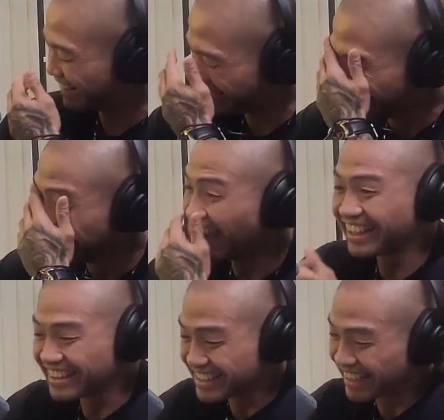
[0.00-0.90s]

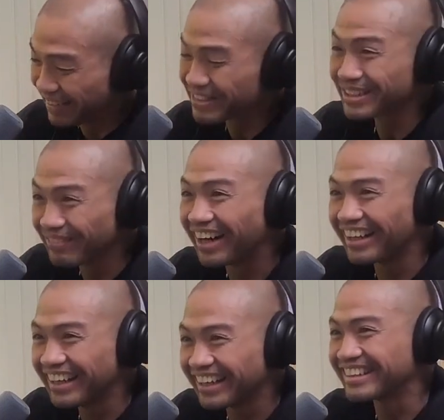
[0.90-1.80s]
at the same
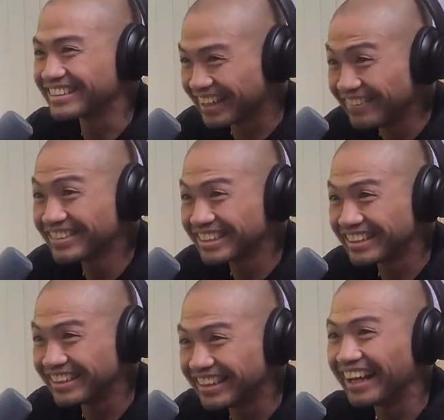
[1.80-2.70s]
spot, at the same
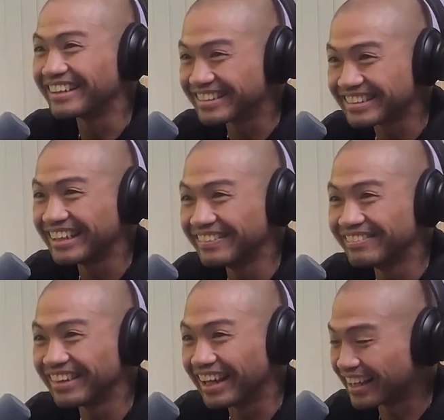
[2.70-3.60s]
seat, at the
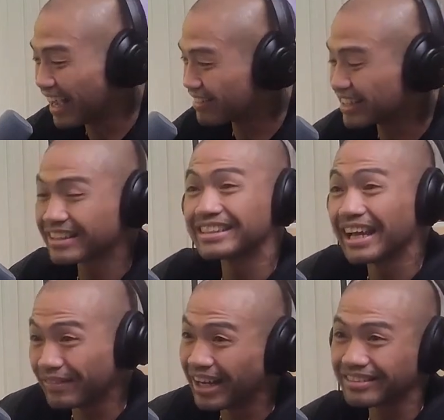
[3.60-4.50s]
same, like, outside, because they
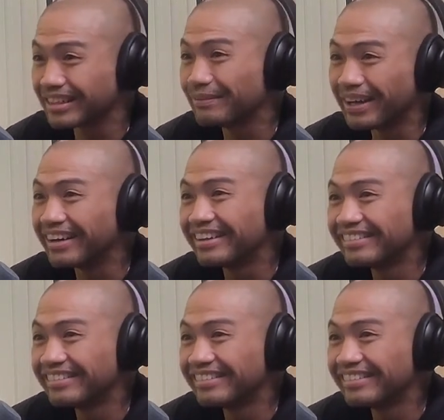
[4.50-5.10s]
have an outside patio.